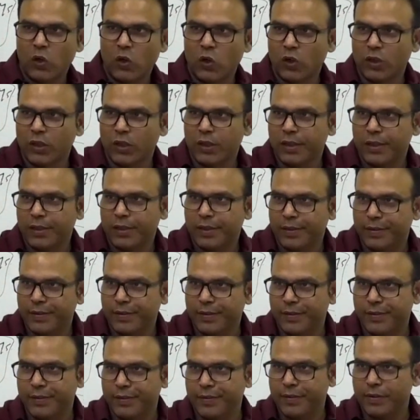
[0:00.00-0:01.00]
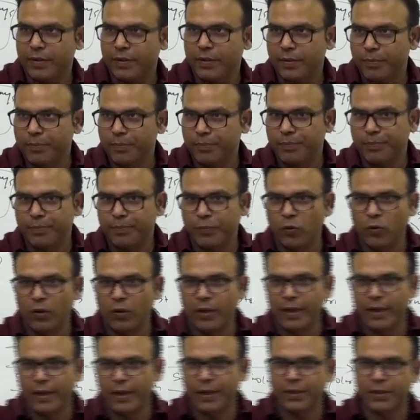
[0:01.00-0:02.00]
North
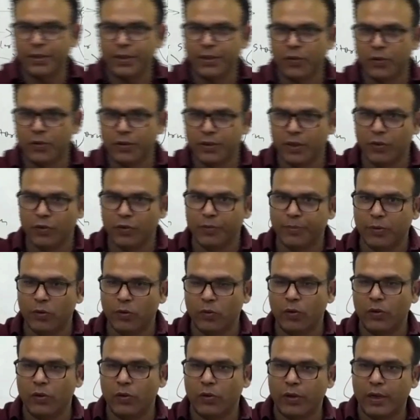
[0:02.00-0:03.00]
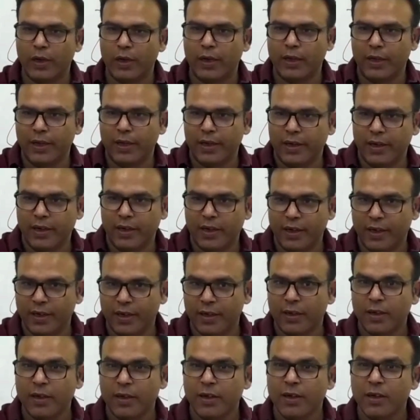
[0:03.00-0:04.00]
Pole direction or South Pole or Arctic and
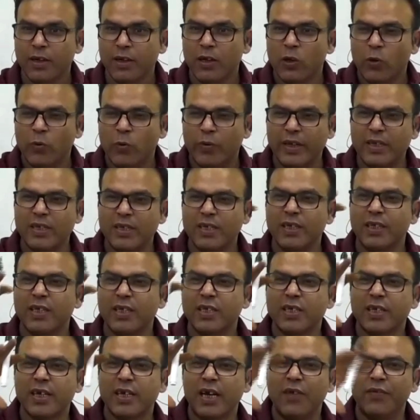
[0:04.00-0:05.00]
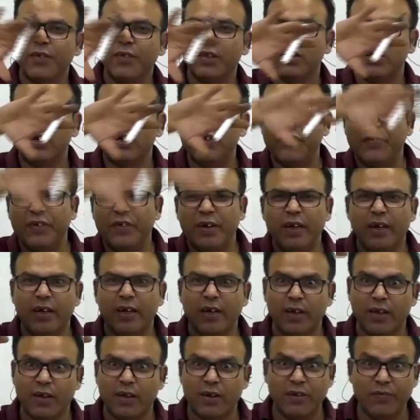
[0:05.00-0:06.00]
Antarctic, you can see the sky with different
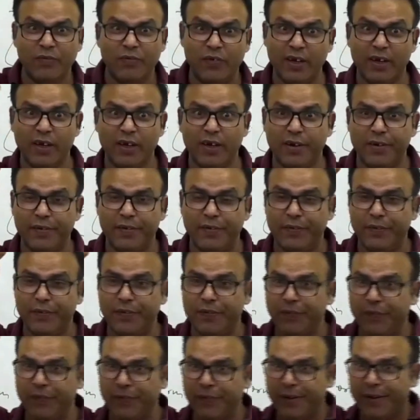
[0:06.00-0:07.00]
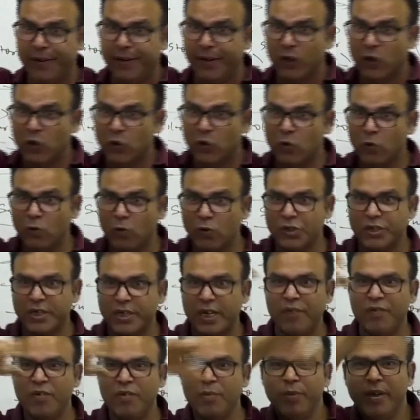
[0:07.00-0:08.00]
color and very ghost
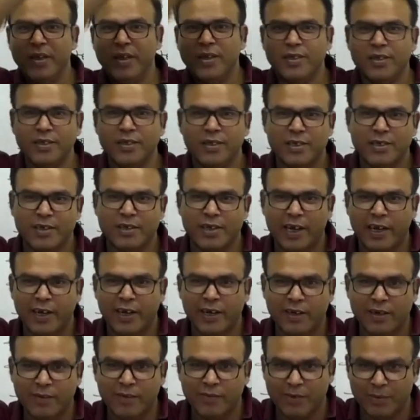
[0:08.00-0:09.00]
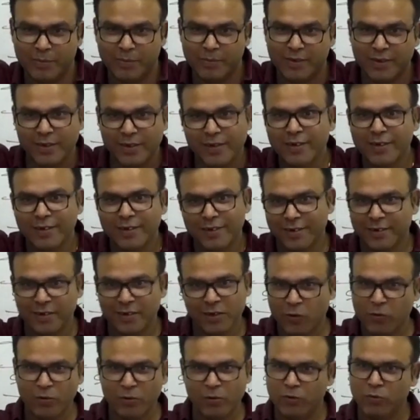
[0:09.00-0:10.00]
type images in the sky get developed.
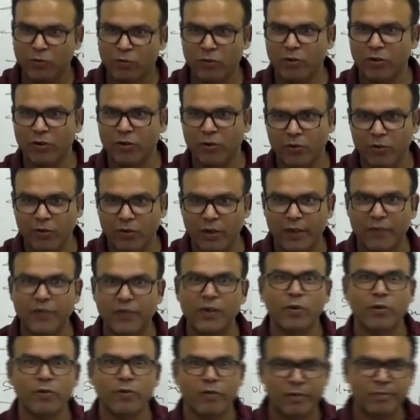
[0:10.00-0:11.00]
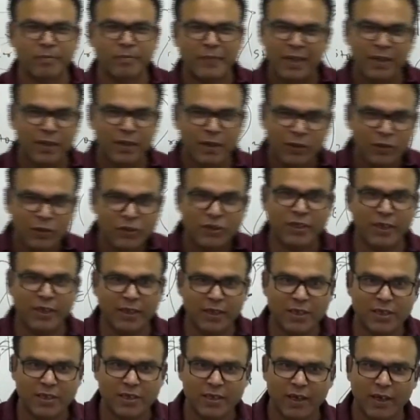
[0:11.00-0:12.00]
You do not know, like when you
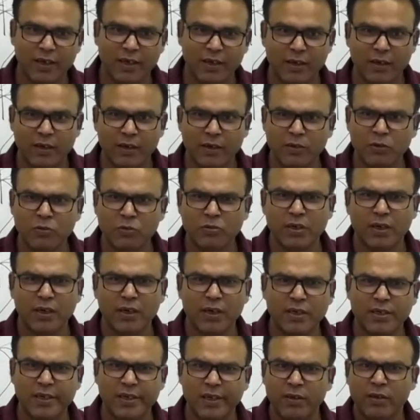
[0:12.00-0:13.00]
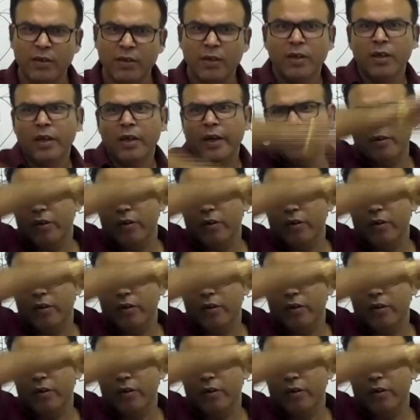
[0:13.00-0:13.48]
see the sky, you suddenly see